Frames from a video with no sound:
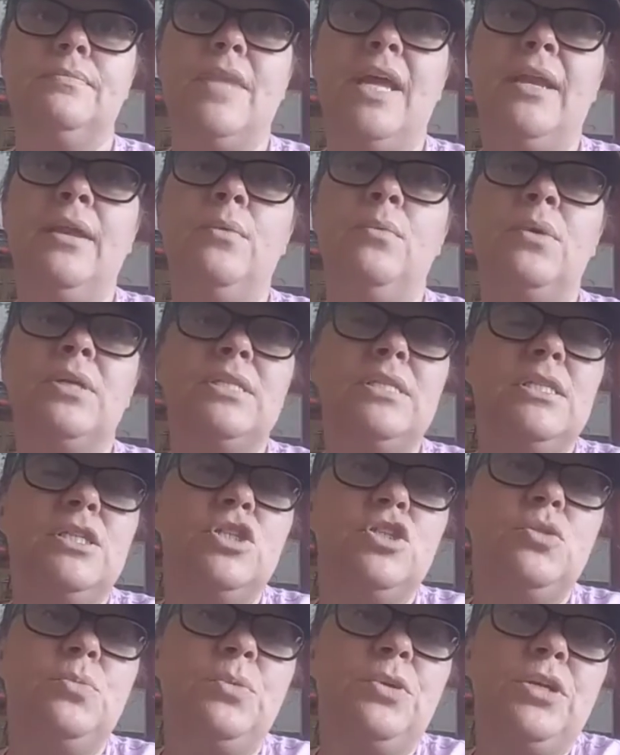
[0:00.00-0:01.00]
it wasn't
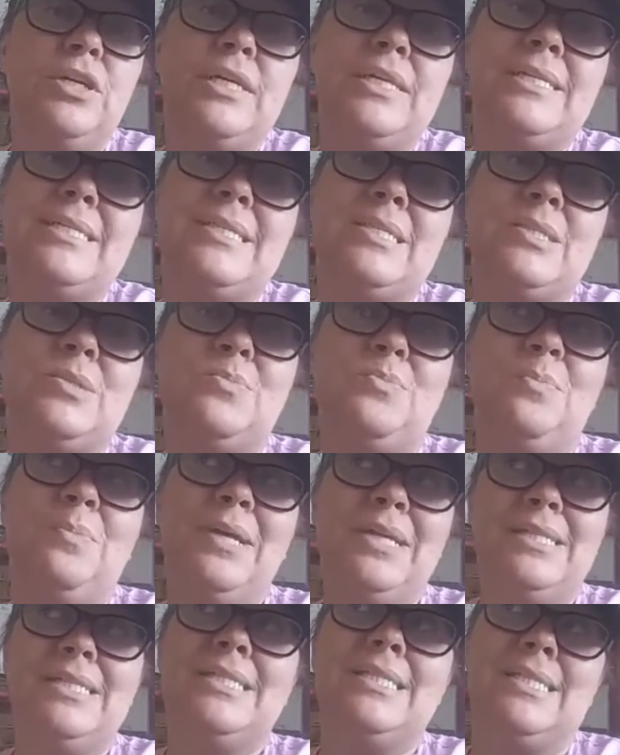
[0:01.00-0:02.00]
super
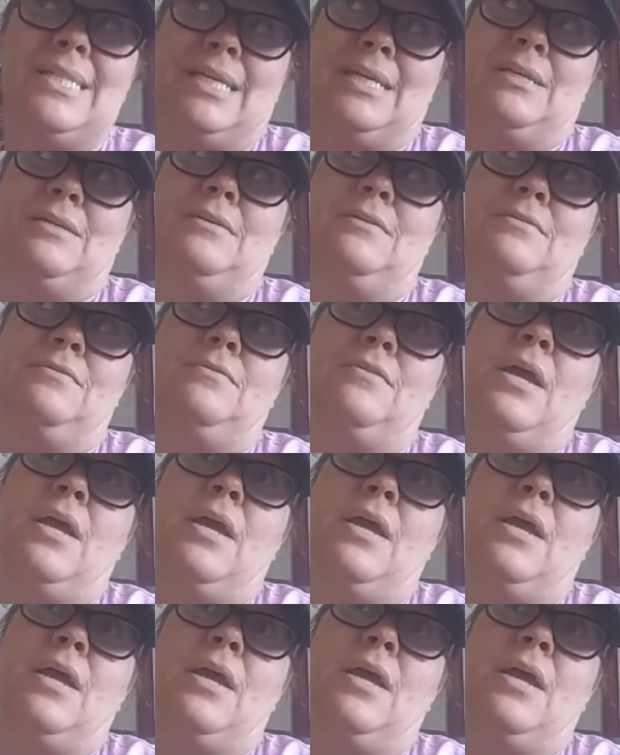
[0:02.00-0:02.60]
expensive,